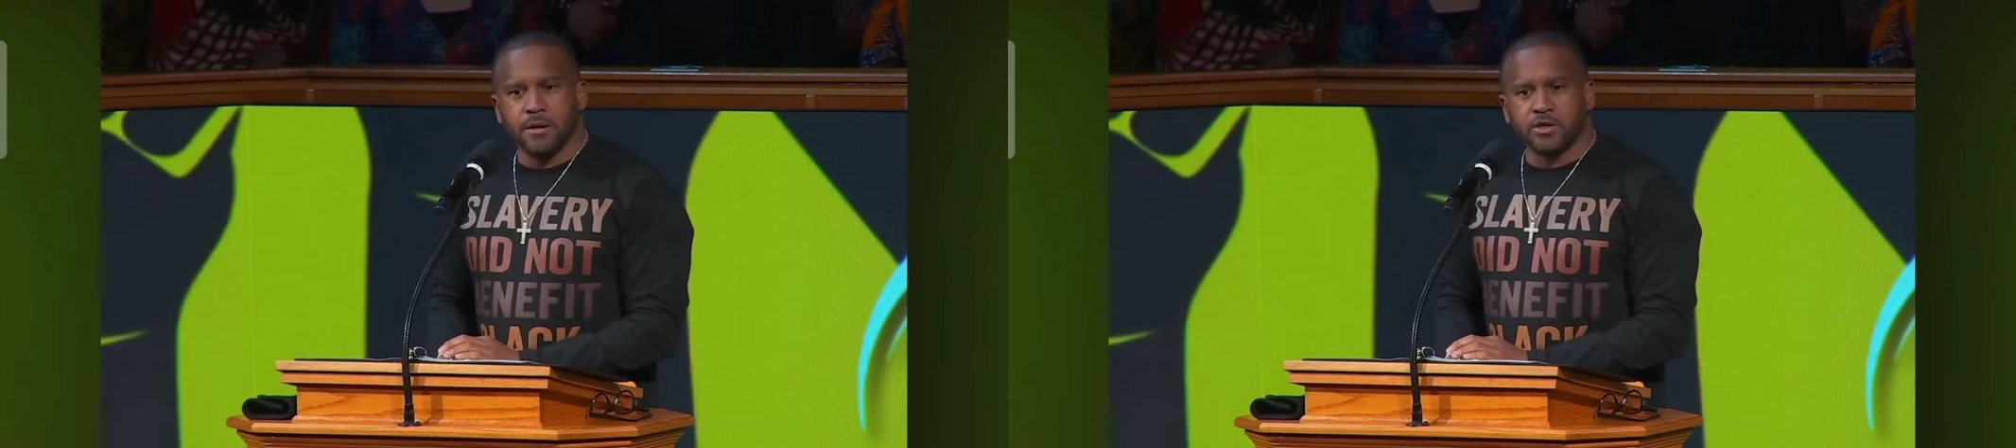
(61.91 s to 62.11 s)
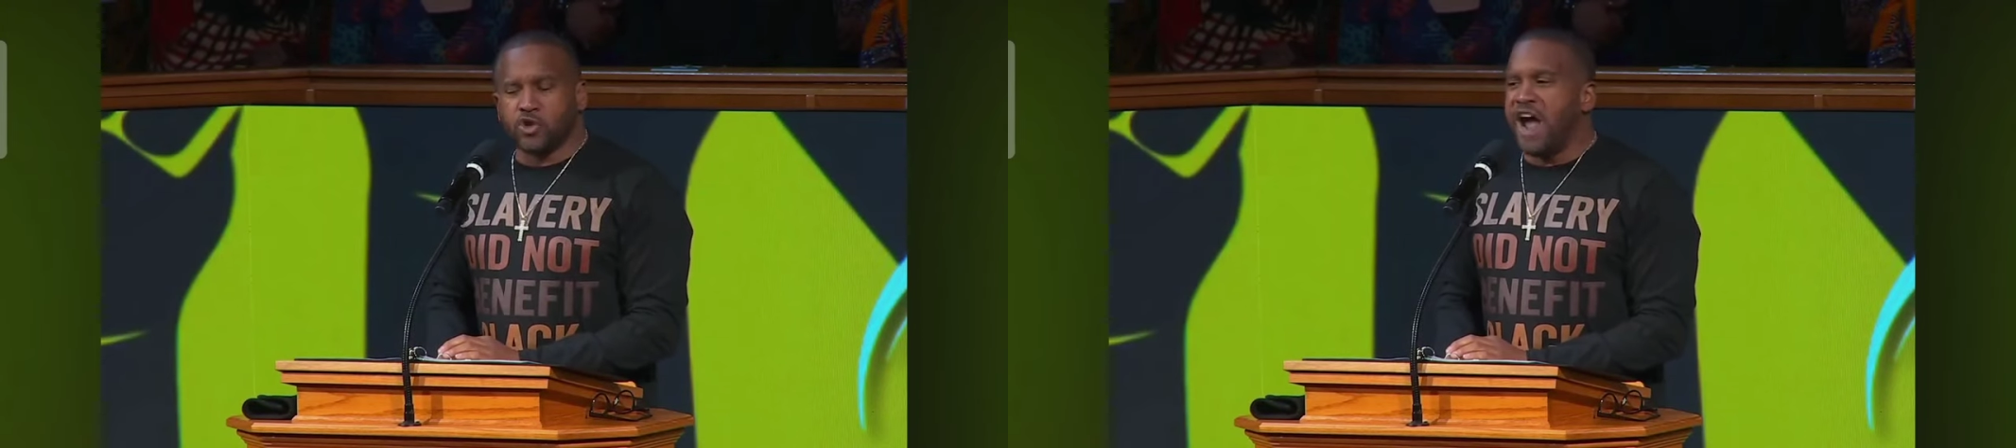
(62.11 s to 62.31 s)

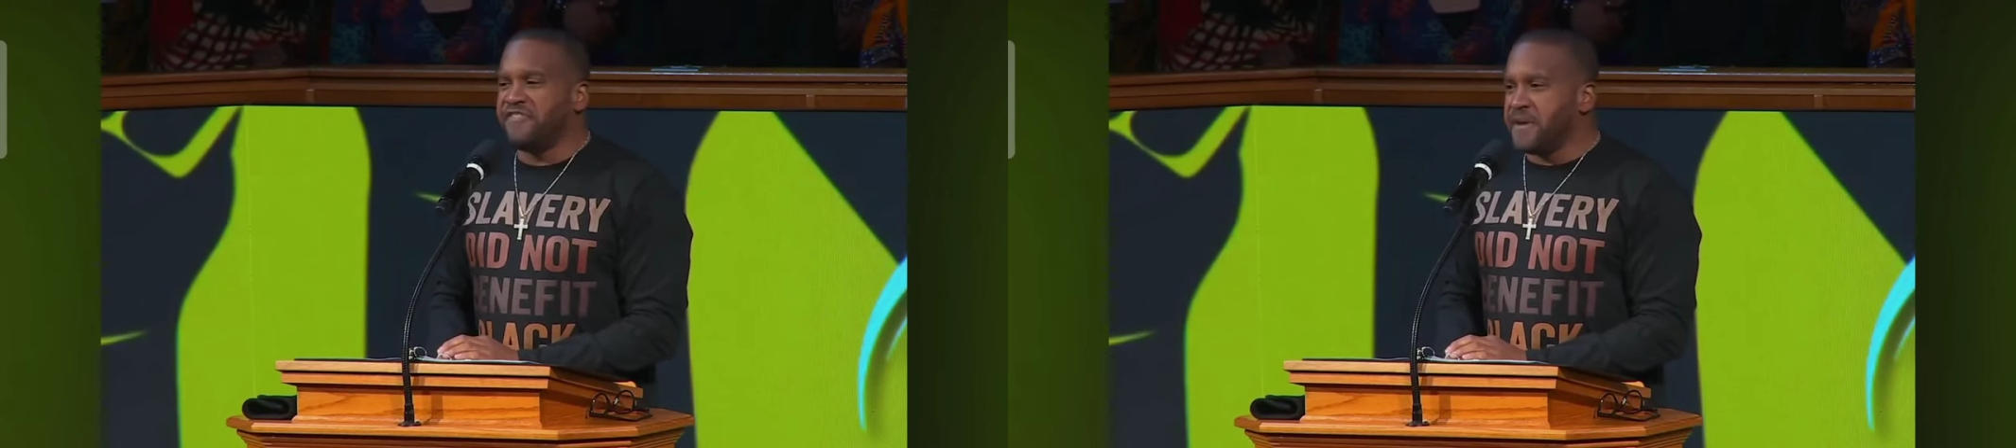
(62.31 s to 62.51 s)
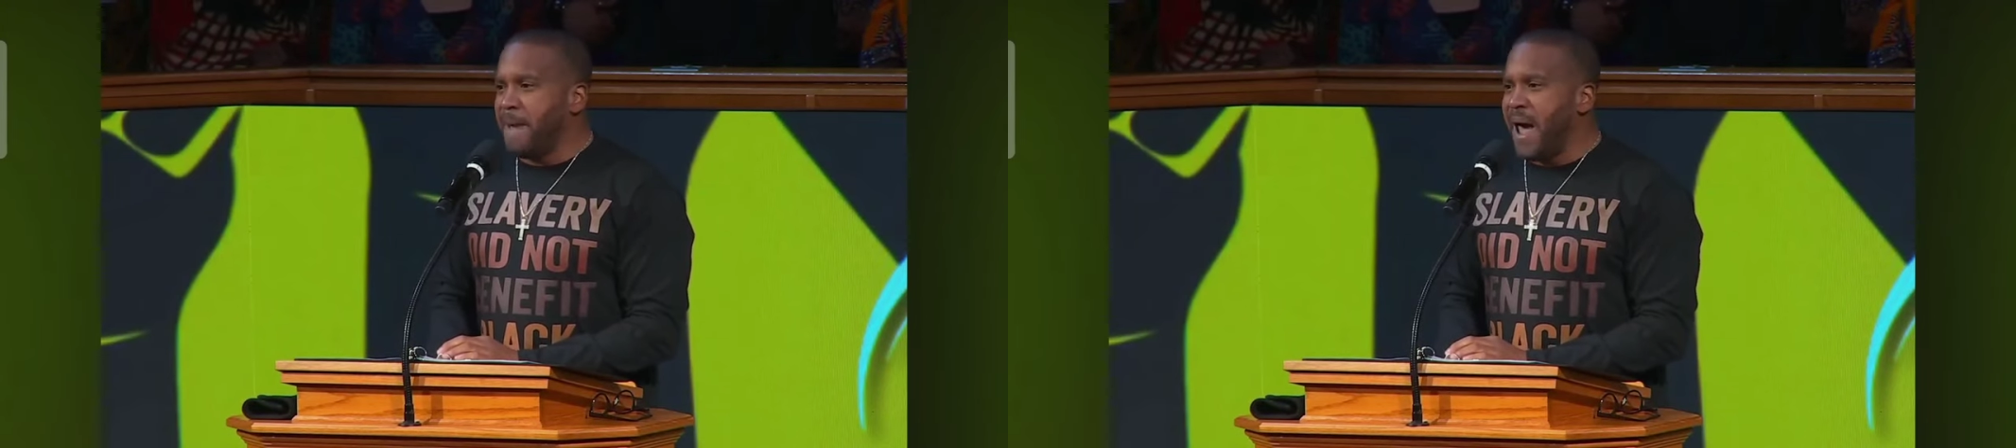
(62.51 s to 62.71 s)

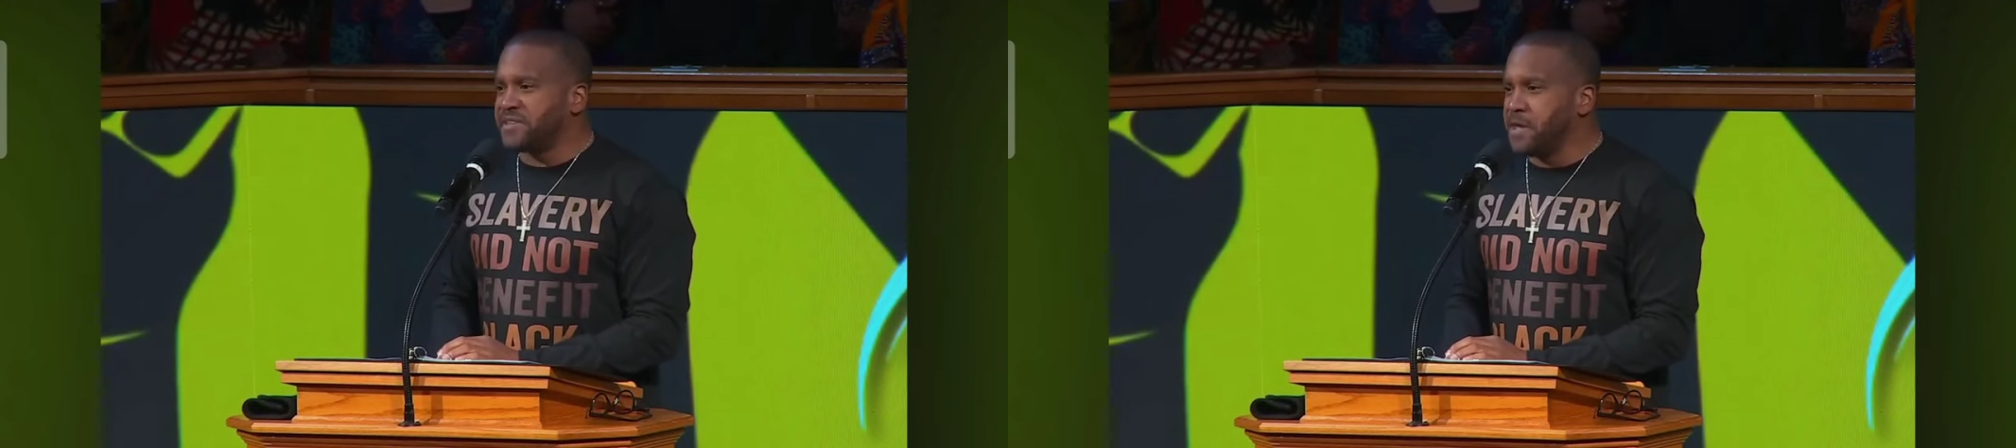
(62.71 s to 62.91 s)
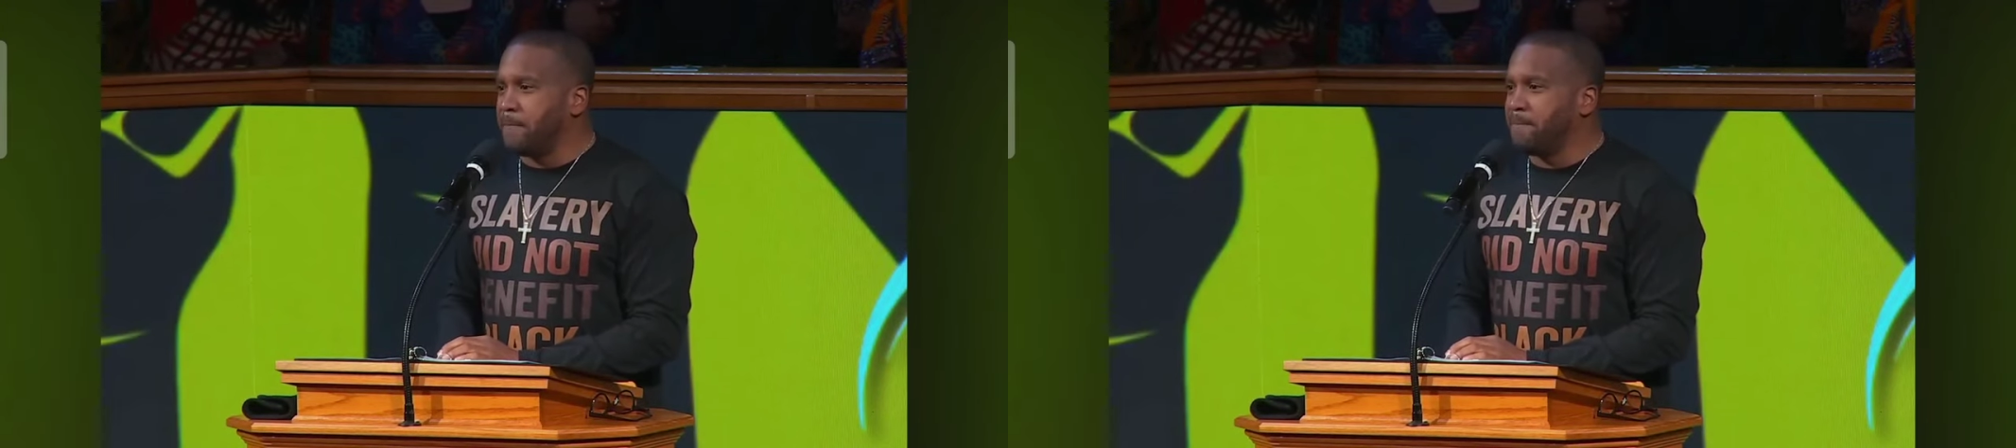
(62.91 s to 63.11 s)
traffic backs
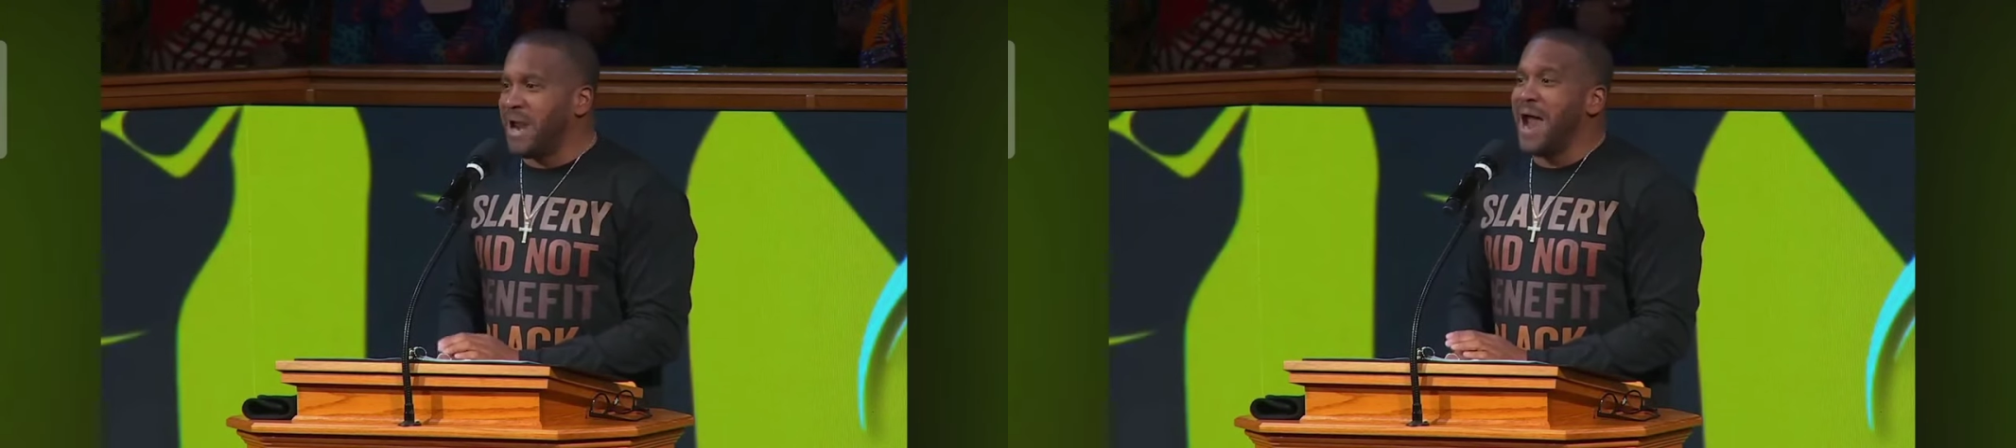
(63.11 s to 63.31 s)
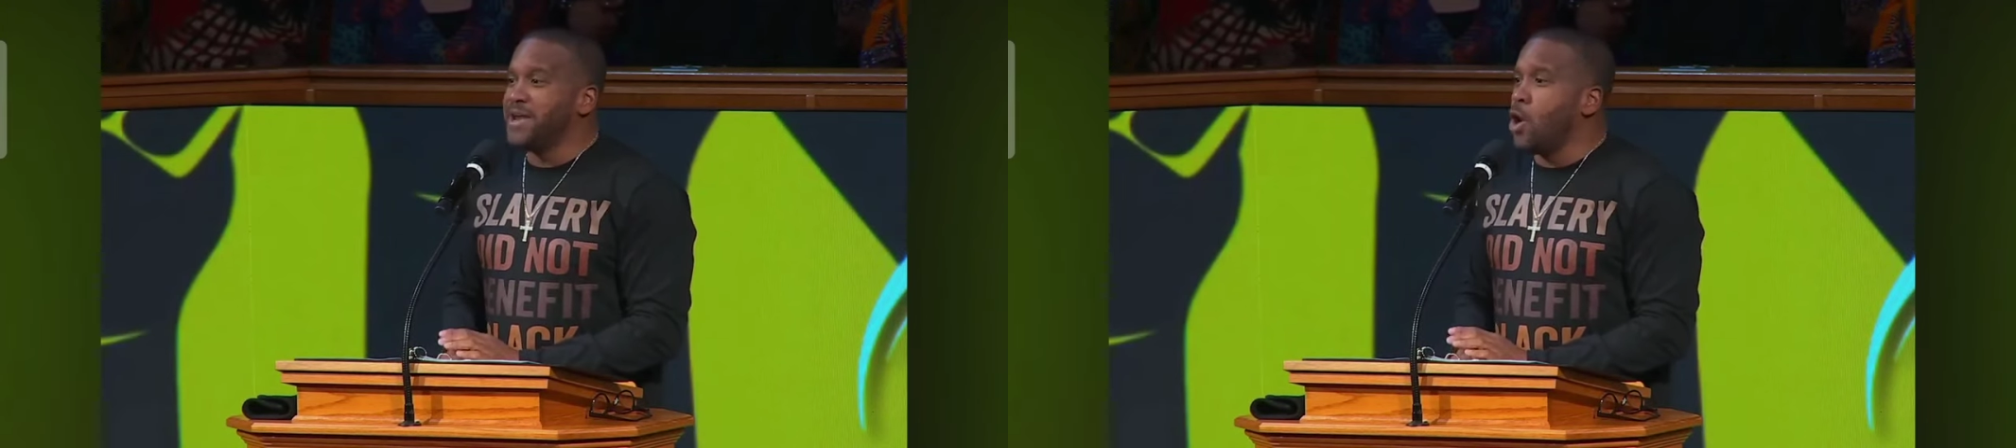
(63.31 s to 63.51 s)
up, but
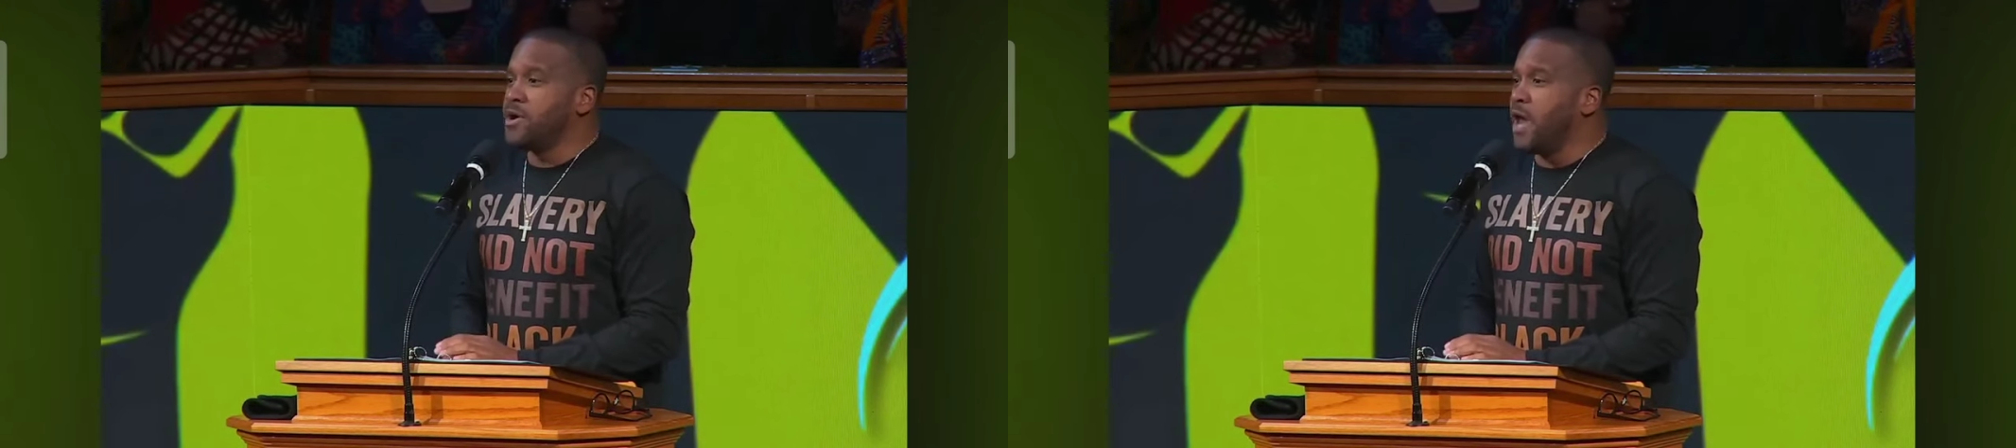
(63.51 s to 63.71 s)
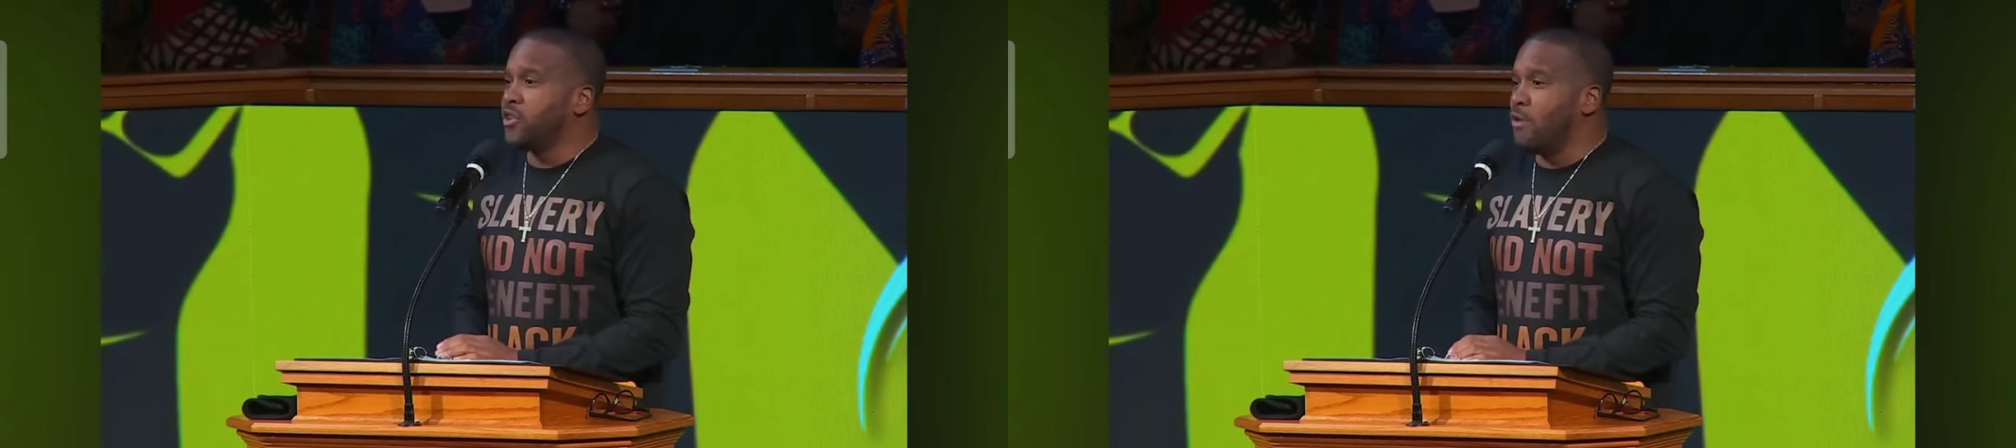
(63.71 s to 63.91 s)
I know
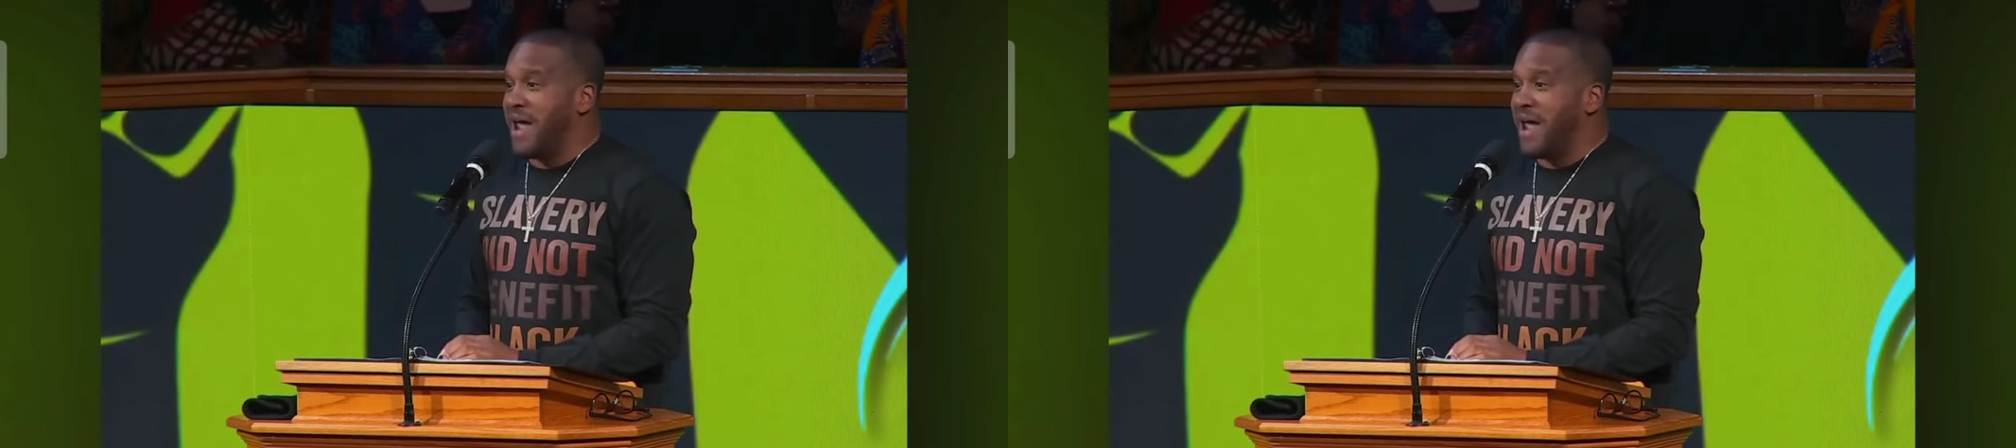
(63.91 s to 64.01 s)
another way.